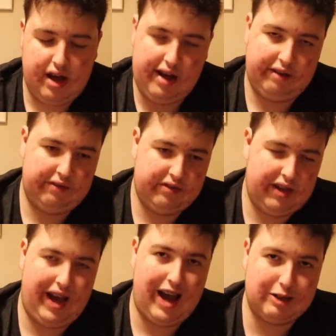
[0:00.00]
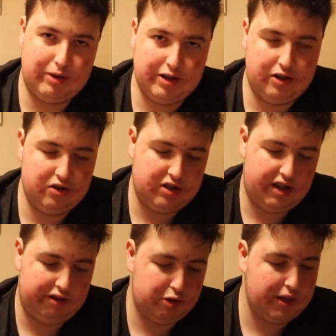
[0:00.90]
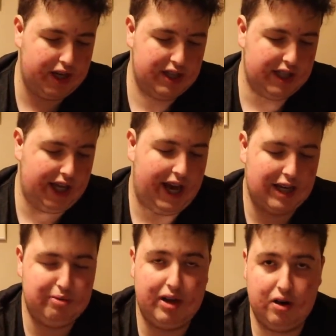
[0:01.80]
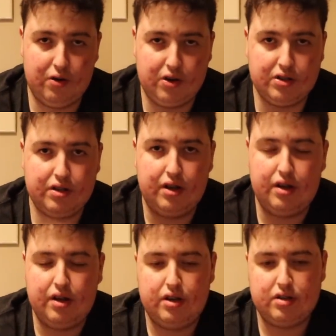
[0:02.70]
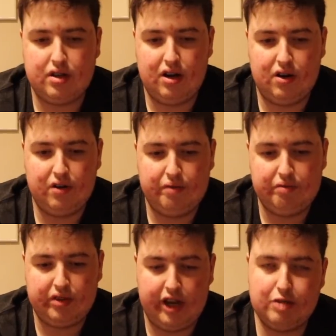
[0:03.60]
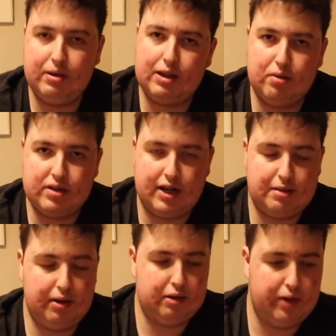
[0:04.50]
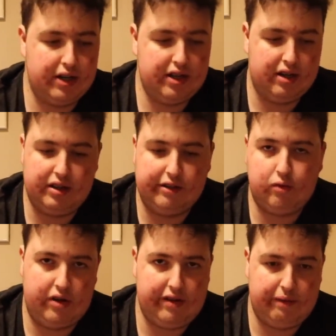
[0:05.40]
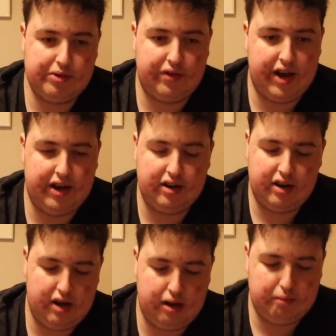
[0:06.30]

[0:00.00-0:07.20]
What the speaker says: I had to play those. And then if I was playing Italy, I had to play Ogres. So it just made the most sense to play it the way I did. And I think 45 was fine.